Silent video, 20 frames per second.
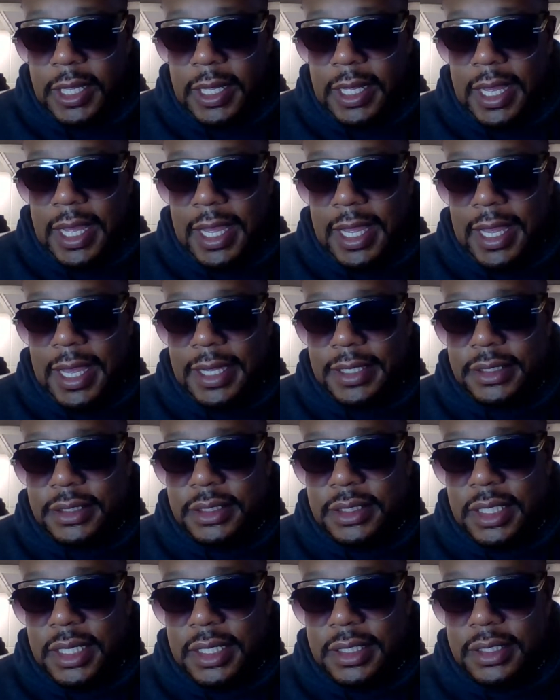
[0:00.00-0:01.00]
AH
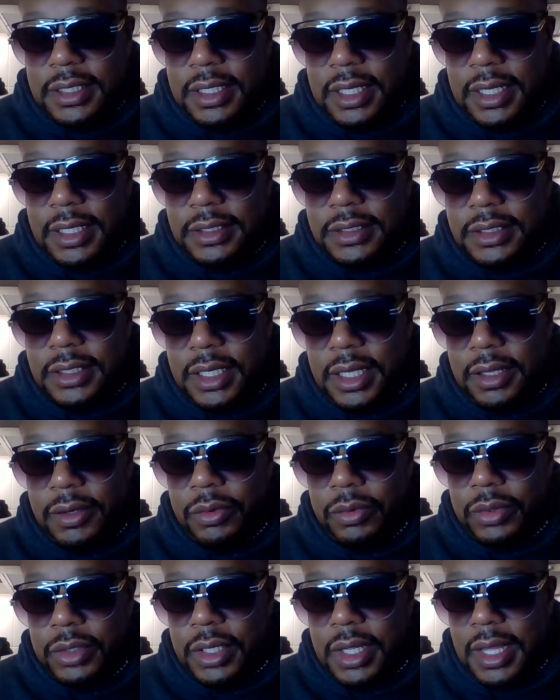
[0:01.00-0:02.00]
said the incident
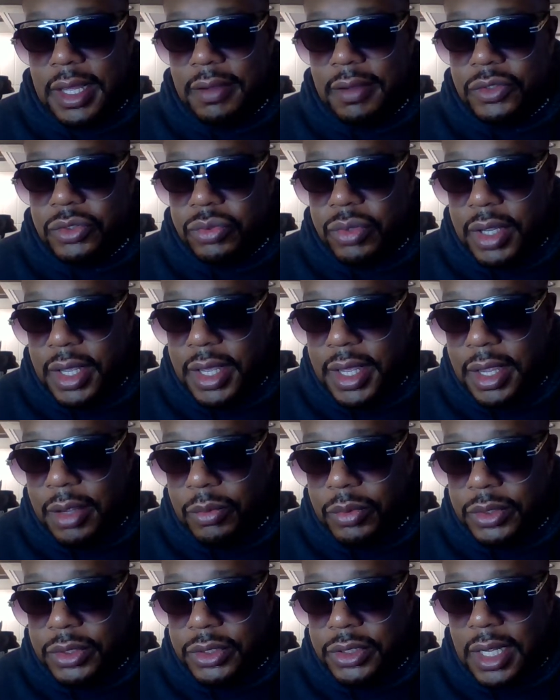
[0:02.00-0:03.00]
on the F train
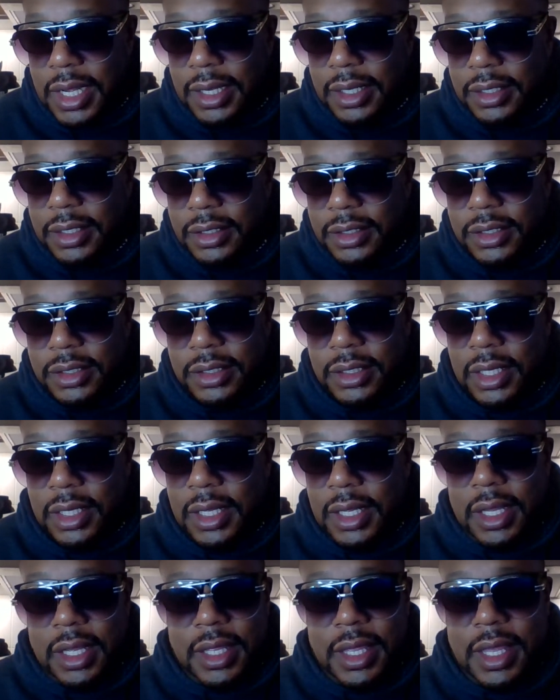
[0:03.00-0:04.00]
was not good.
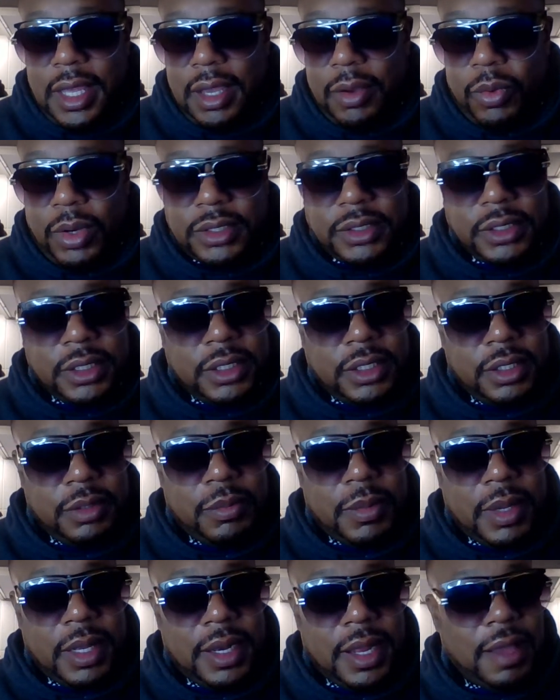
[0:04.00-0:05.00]
Yeah, it wasn't good,
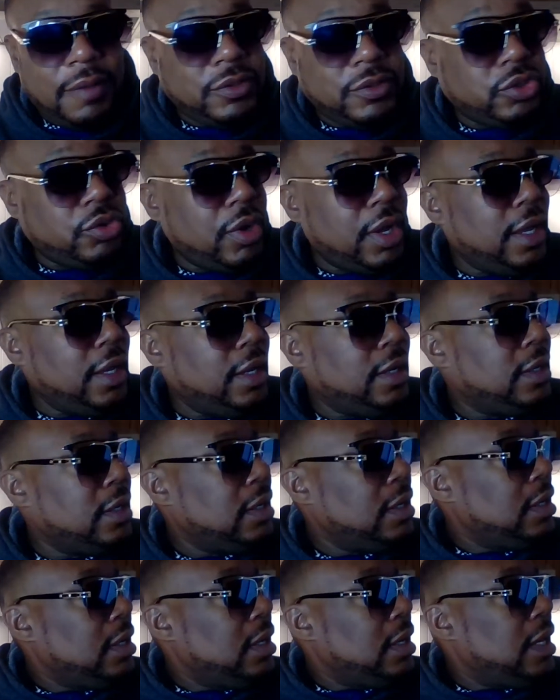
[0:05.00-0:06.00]
man. The F train
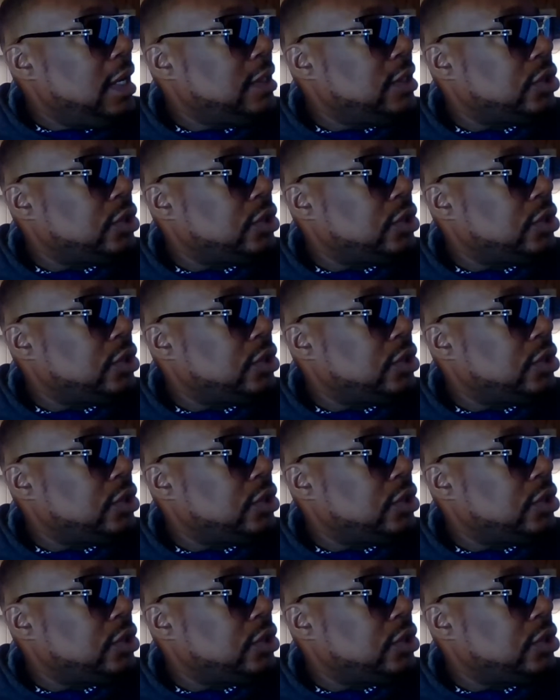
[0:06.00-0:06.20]
is a